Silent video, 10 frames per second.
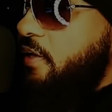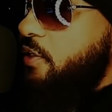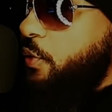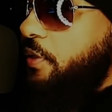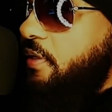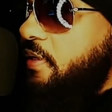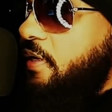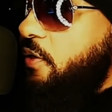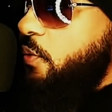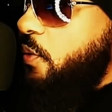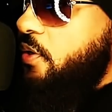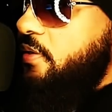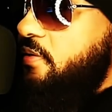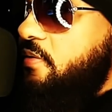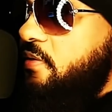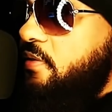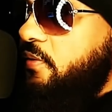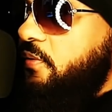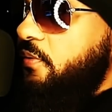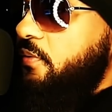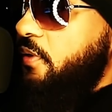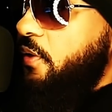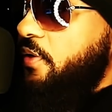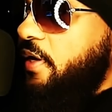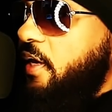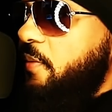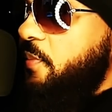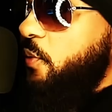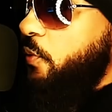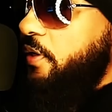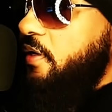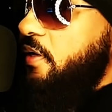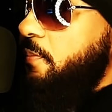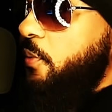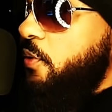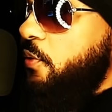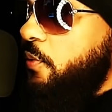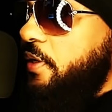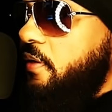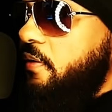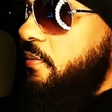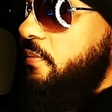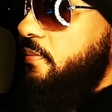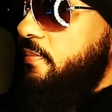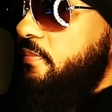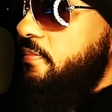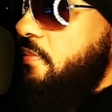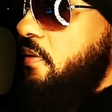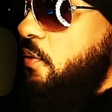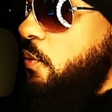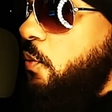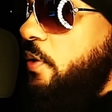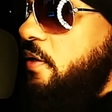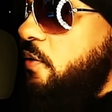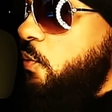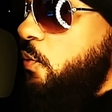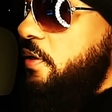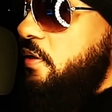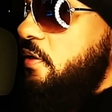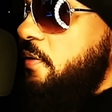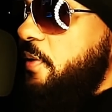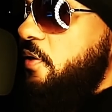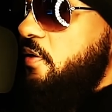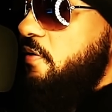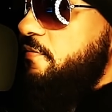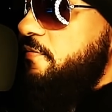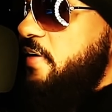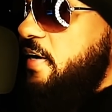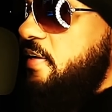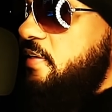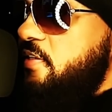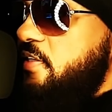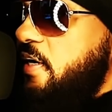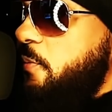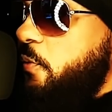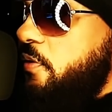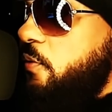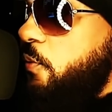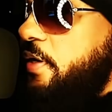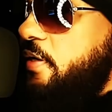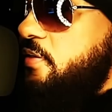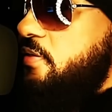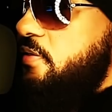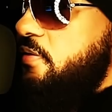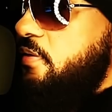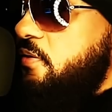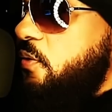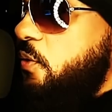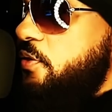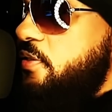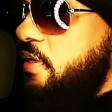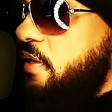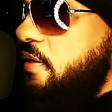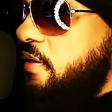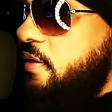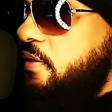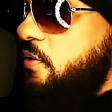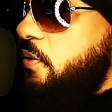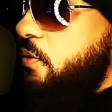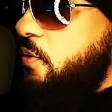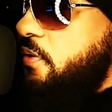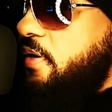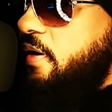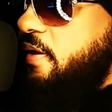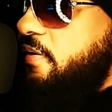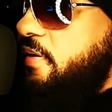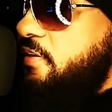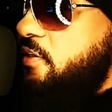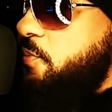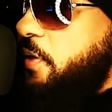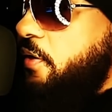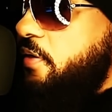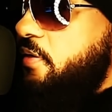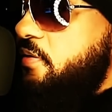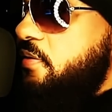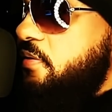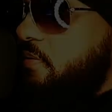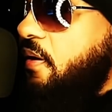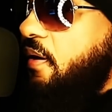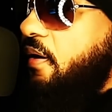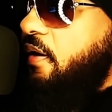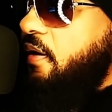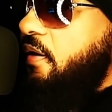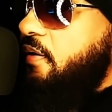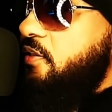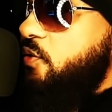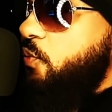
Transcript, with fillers: Katrina in New Orleans to Hurricane Maria in Puerto Rico, when will America finally stop with the race or skin color or ethnic disparities? And